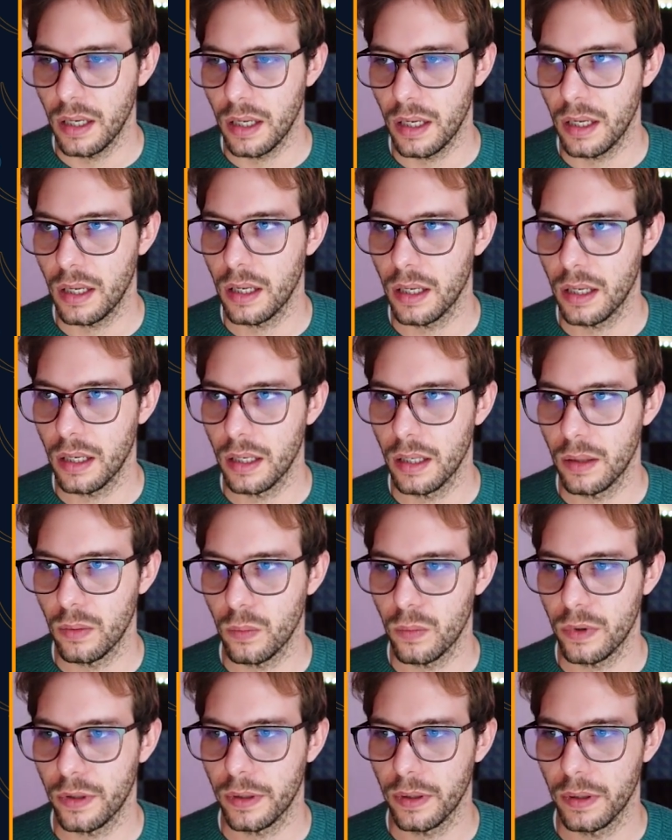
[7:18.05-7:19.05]
and
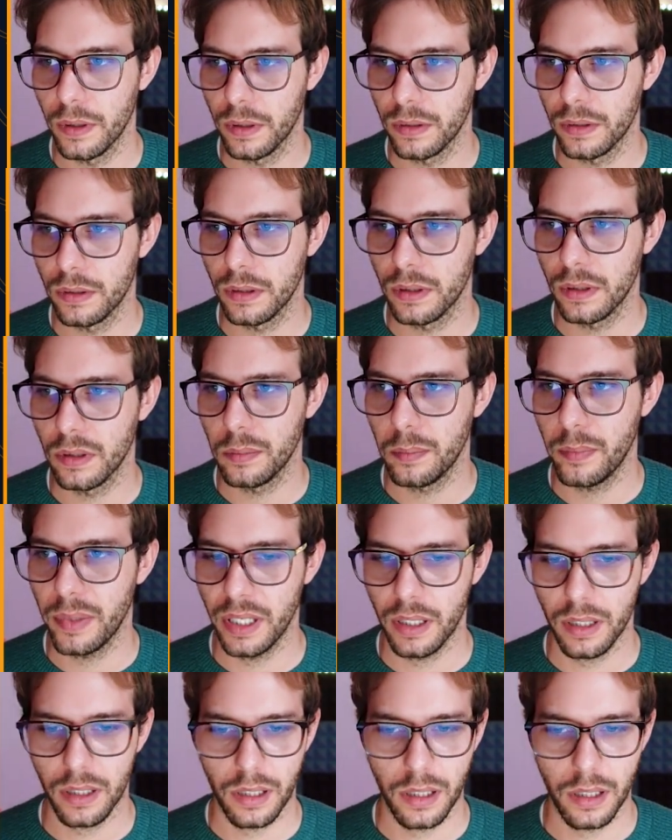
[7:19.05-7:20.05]
we're going to go
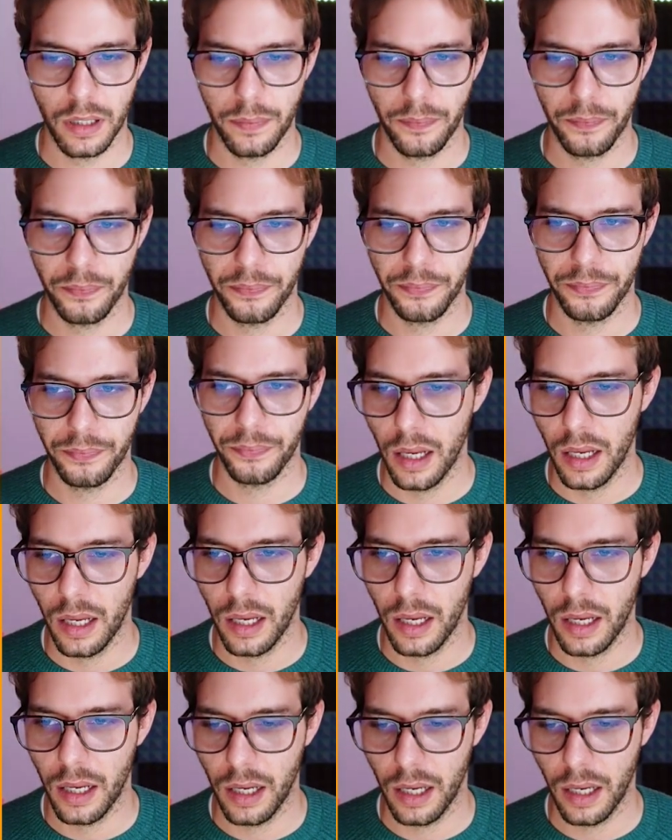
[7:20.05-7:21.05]
back,
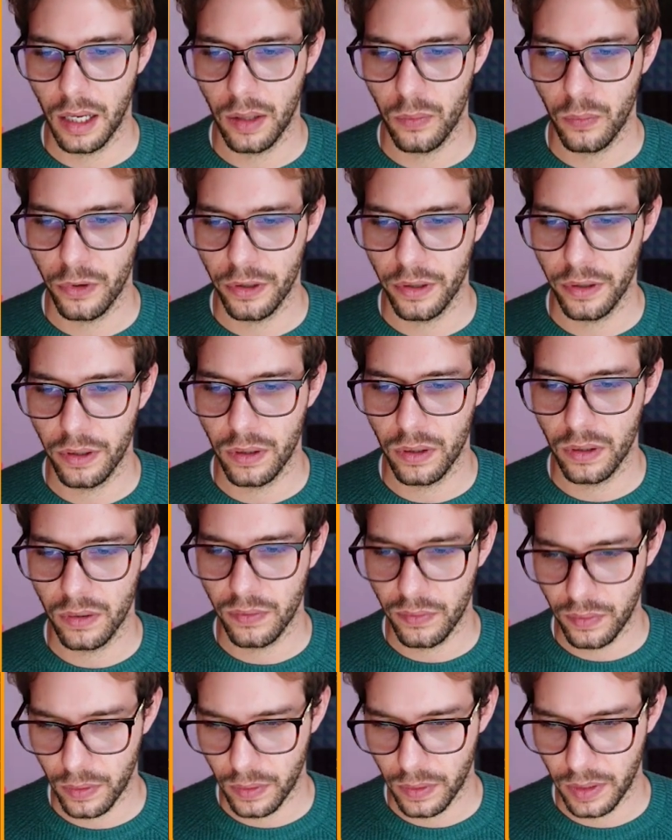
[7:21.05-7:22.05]
and we're going to look
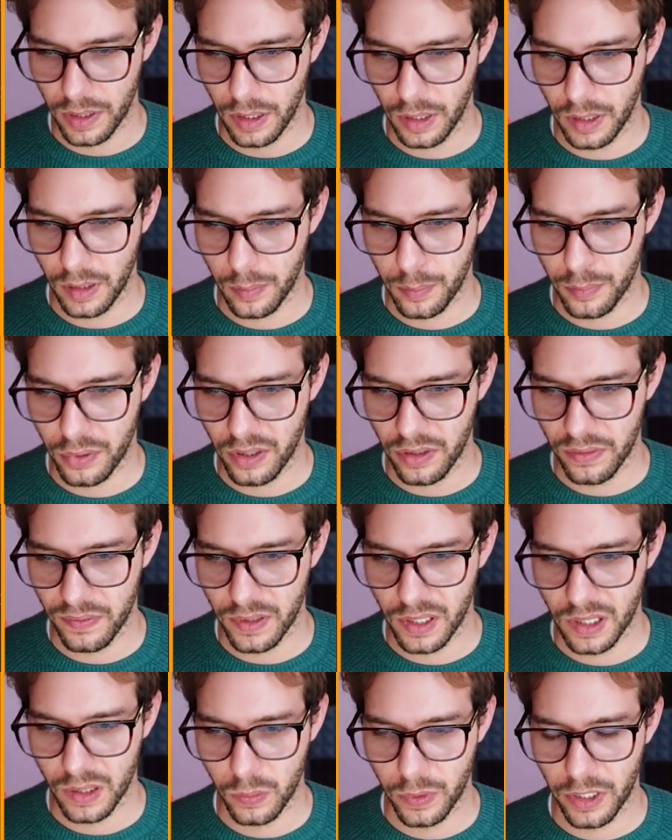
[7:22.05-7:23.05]
for the
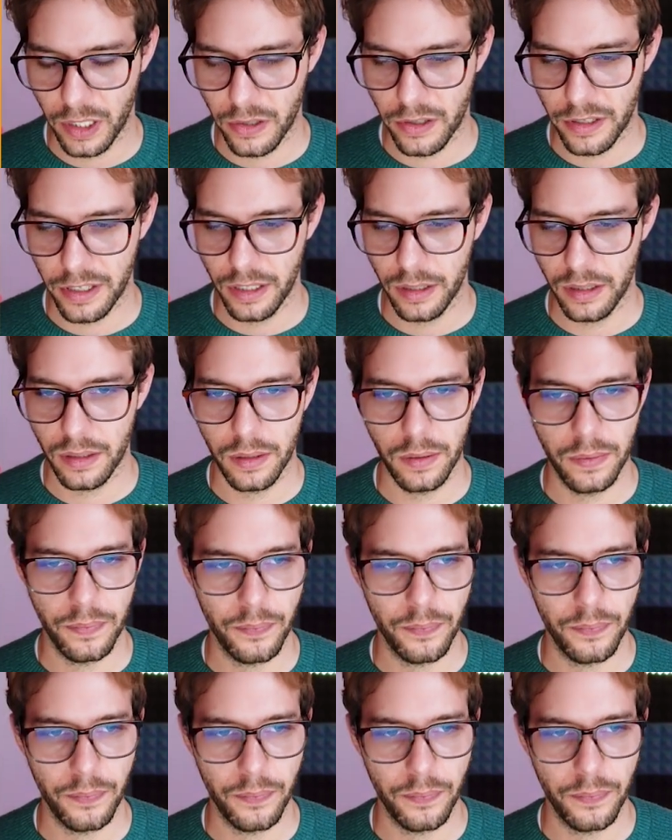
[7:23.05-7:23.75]
profile we created.